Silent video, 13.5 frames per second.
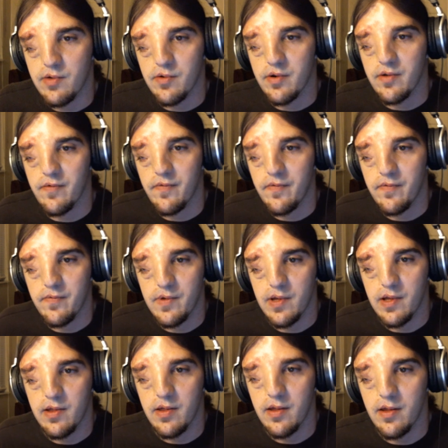I sort of
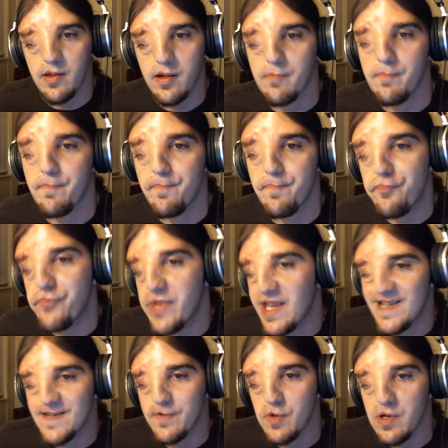sent them,
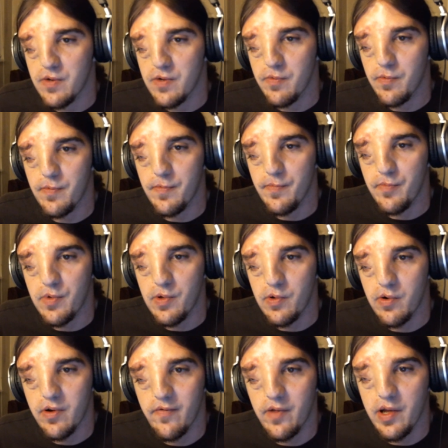well,
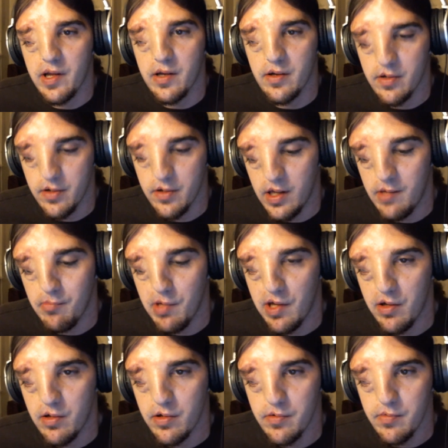sort of like a
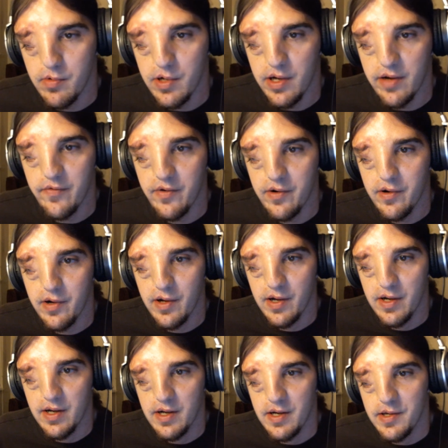email or whatever,